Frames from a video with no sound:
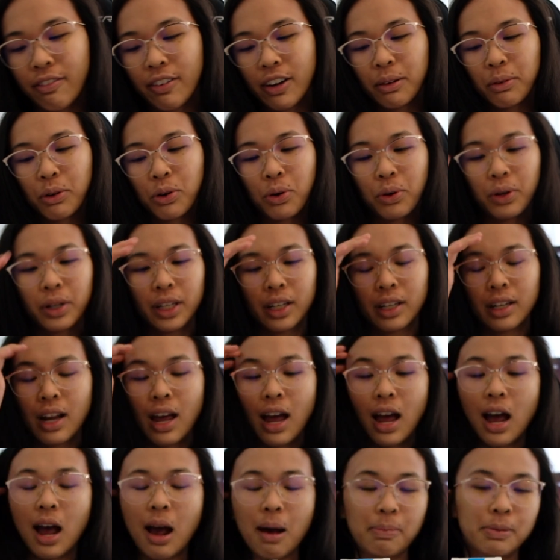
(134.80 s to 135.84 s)
and I'm going in
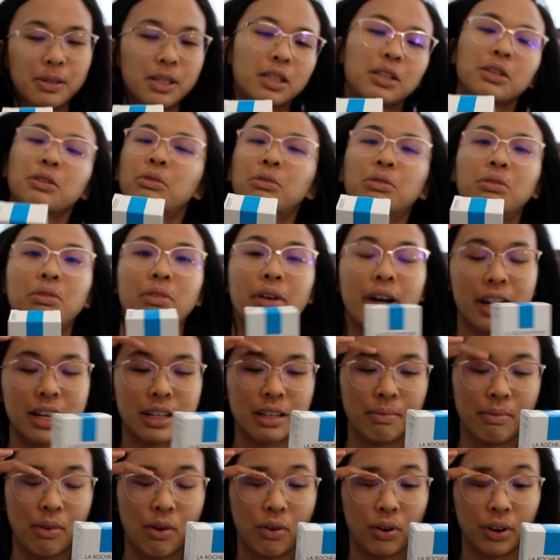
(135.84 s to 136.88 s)
absolute
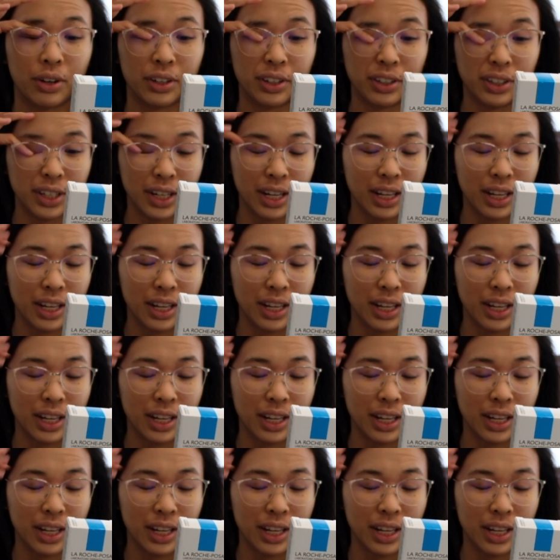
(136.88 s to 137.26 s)
random order,